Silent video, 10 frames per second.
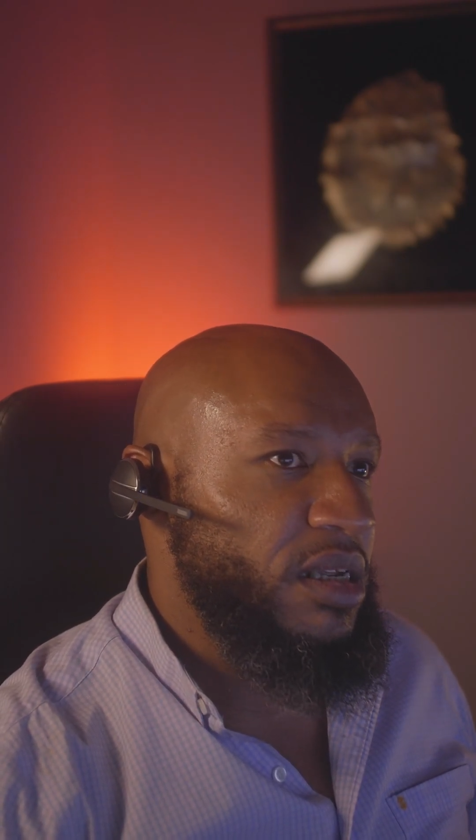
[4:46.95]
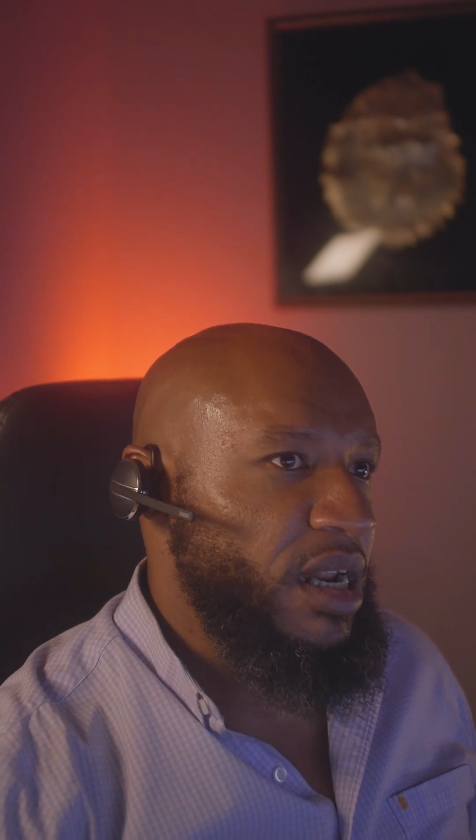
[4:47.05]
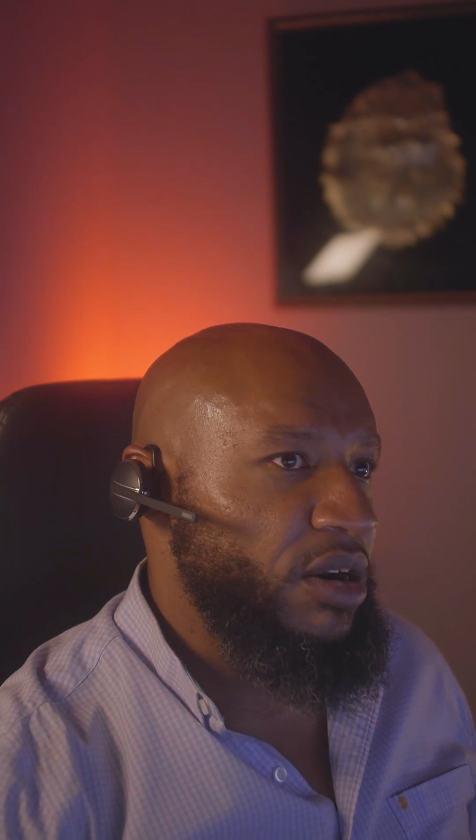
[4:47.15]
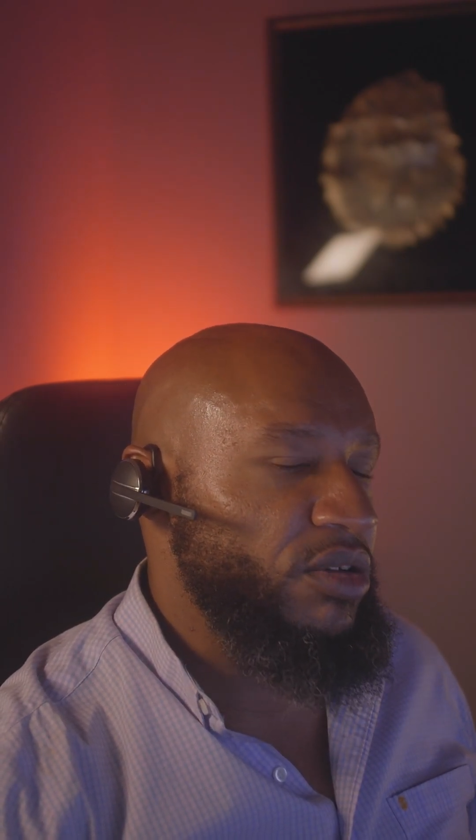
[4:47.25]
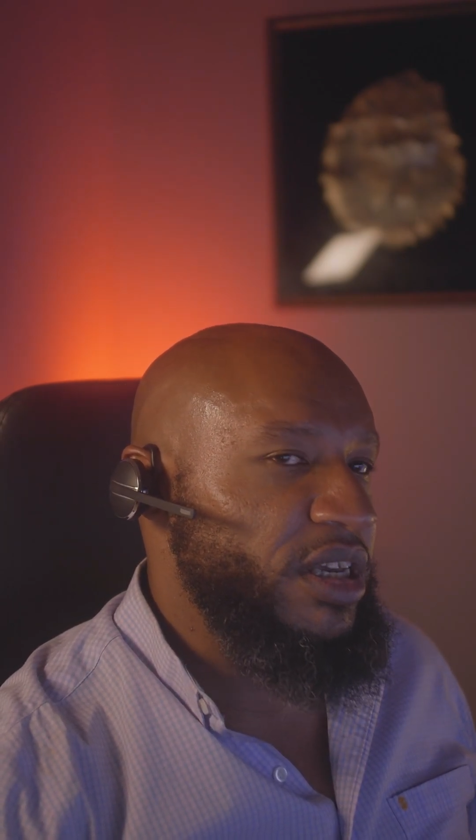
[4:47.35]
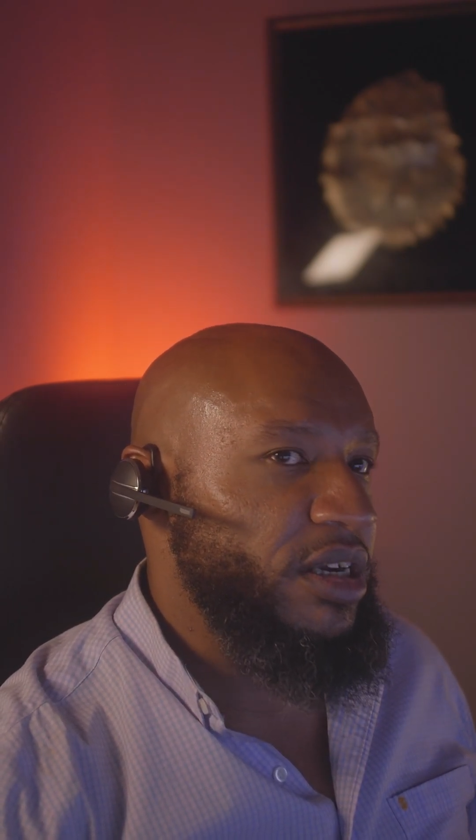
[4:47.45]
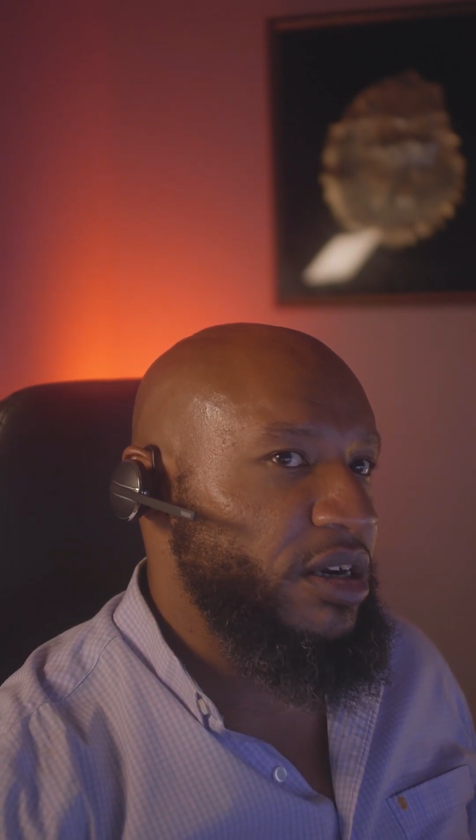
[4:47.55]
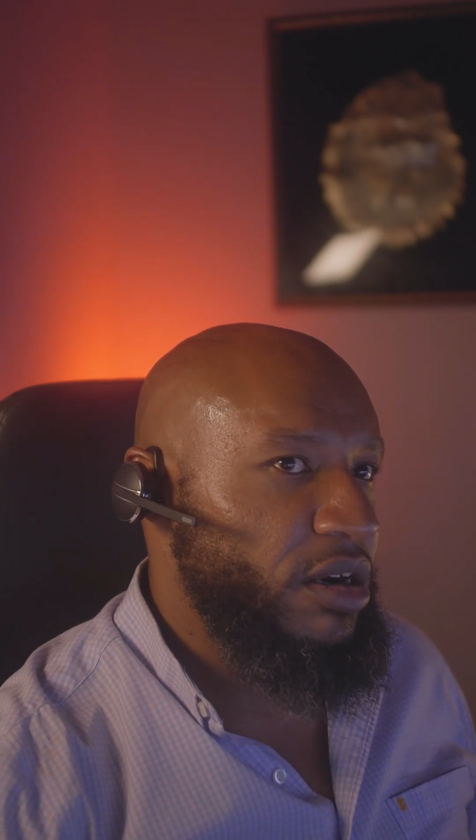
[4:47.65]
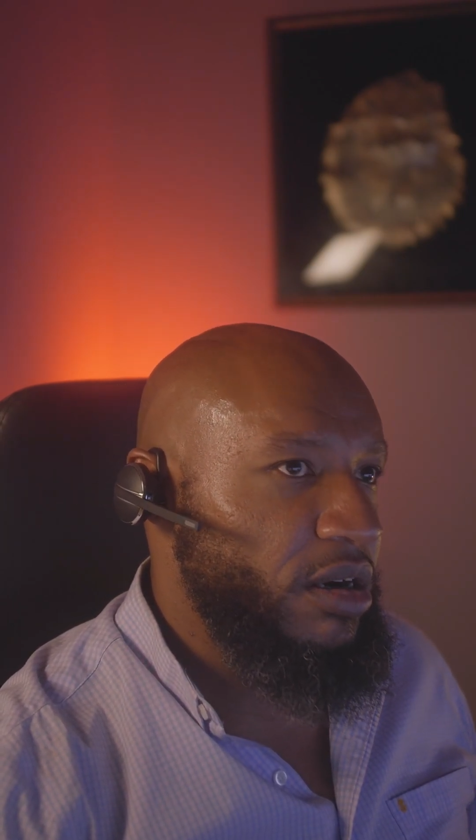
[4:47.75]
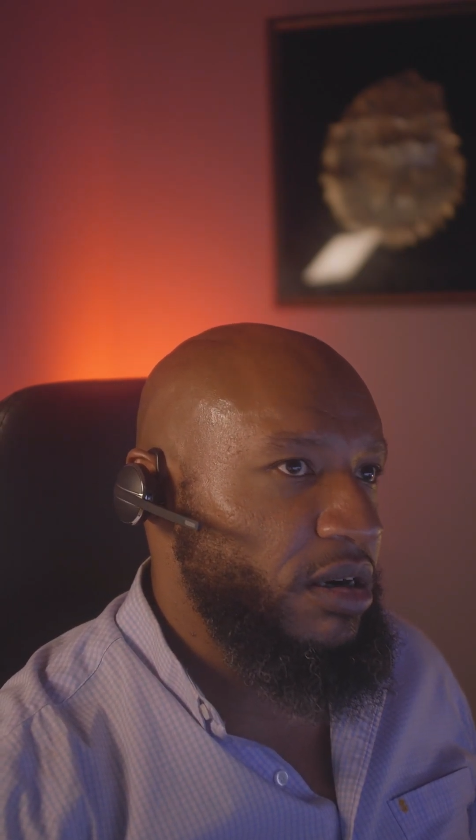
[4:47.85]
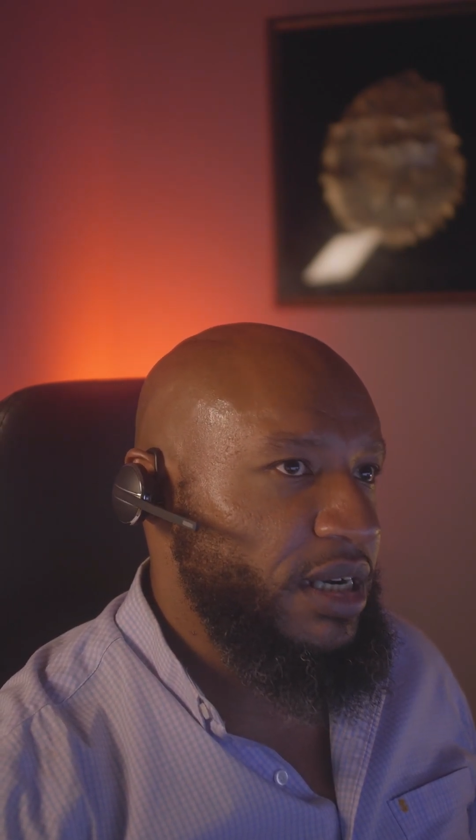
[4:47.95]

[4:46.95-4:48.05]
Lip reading: not only occur